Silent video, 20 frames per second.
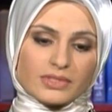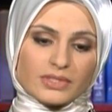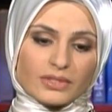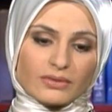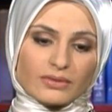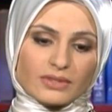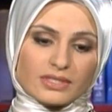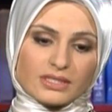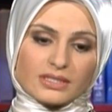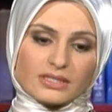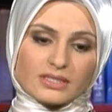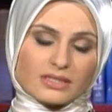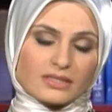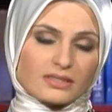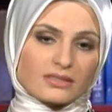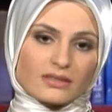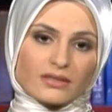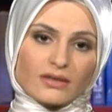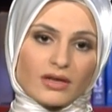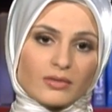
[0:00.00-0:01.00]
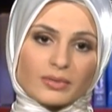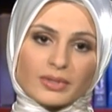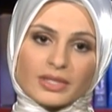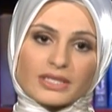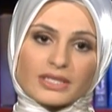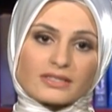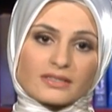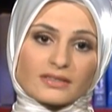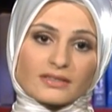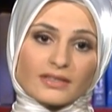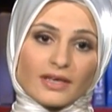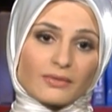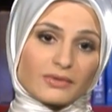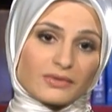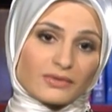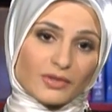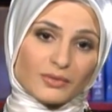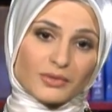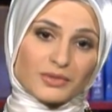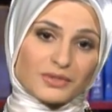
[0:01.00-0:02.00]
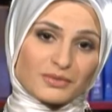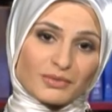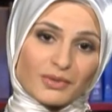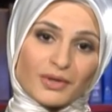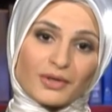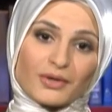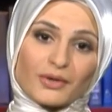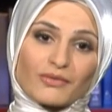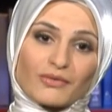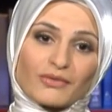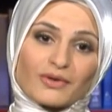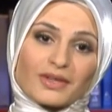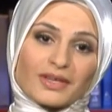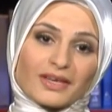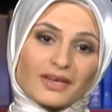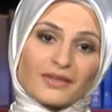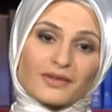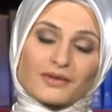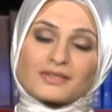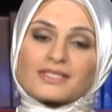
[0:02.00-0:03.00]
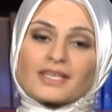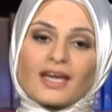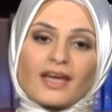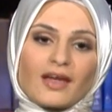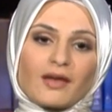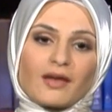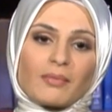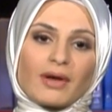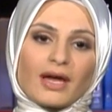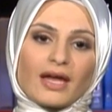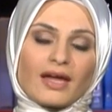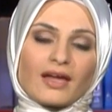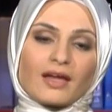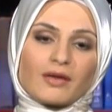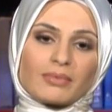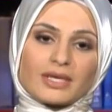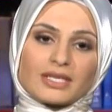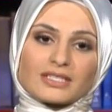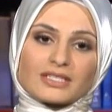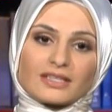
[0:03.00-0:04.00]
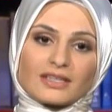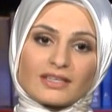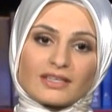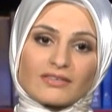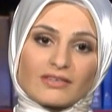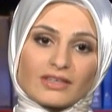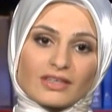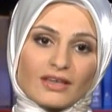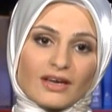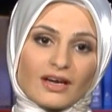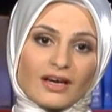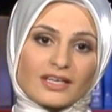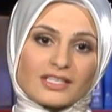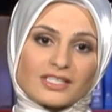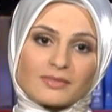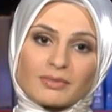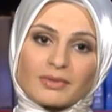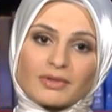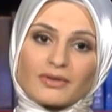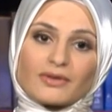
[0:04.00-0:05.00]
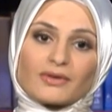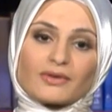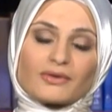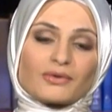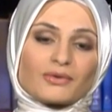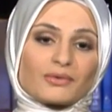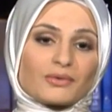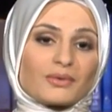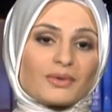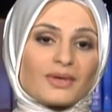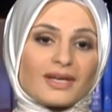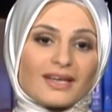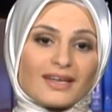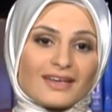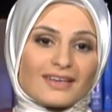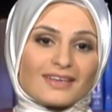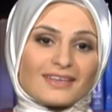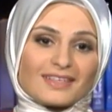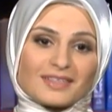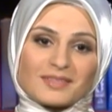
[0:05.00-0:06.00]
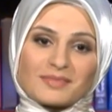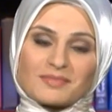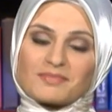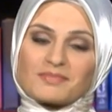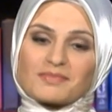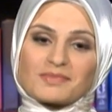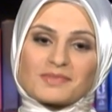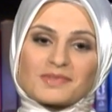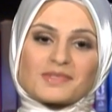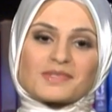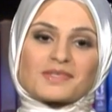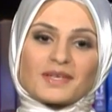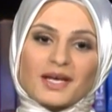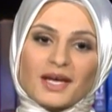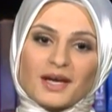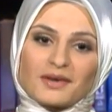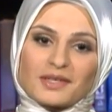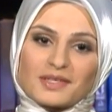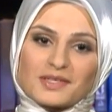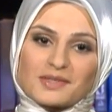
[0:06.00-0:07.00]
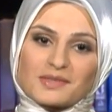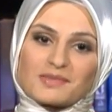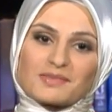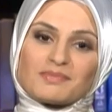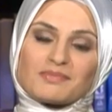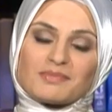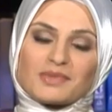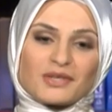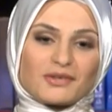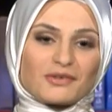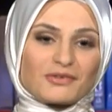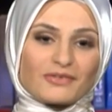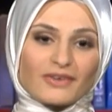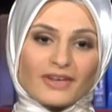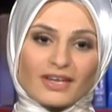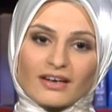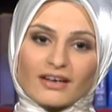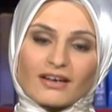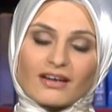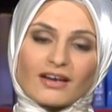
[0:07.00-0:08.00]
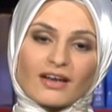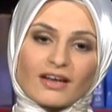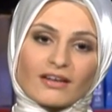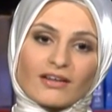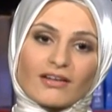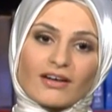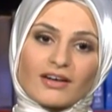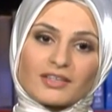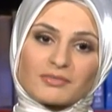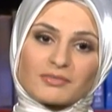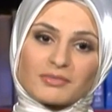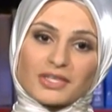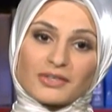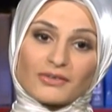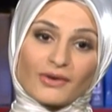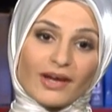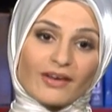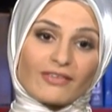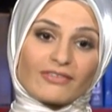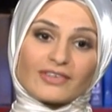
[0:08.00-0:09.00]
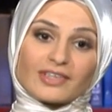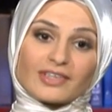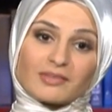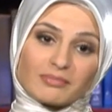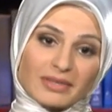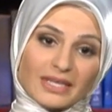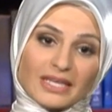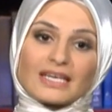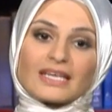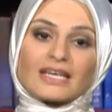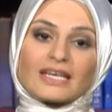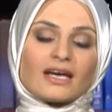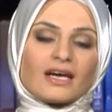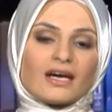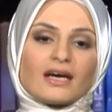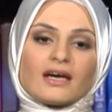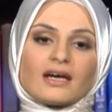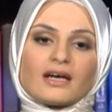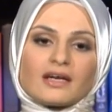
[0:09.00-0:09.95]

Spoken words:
So this exists in all places. I was almost run over the other day by a patient leaving the hospital who stuck out his middle finger and called me "you effing B"